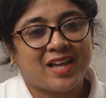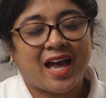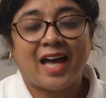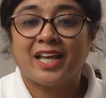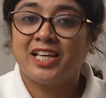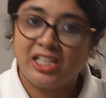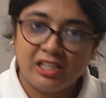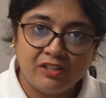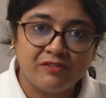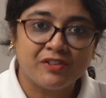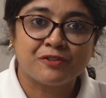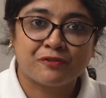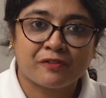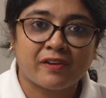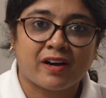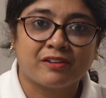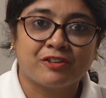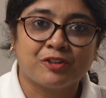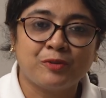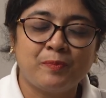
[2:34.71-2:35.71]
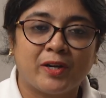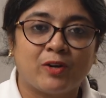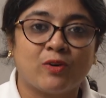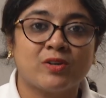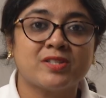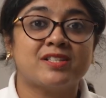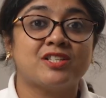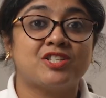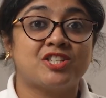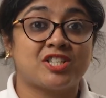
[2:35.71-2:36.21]
and even father,
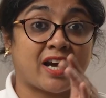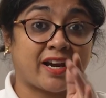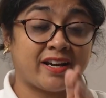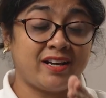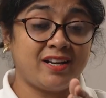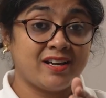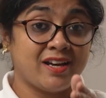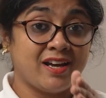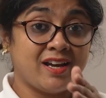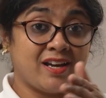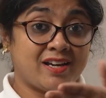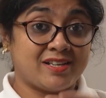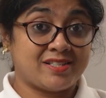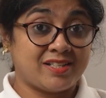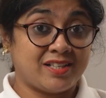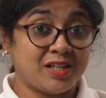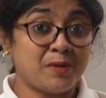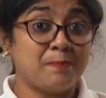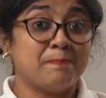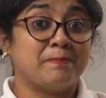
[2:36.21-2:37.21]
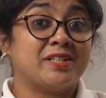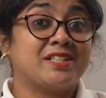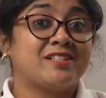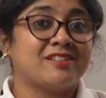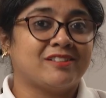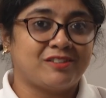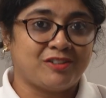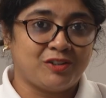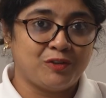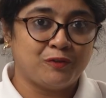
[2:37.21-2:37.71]
because the child is in the
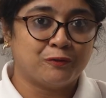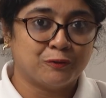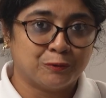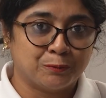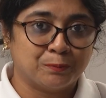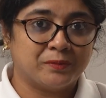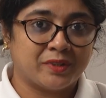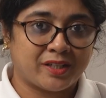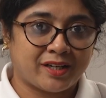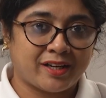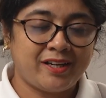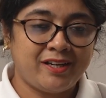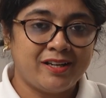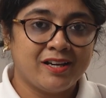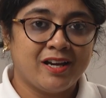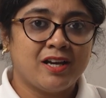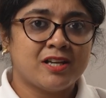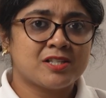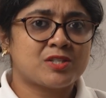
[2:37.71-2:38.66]
maternal womb, right?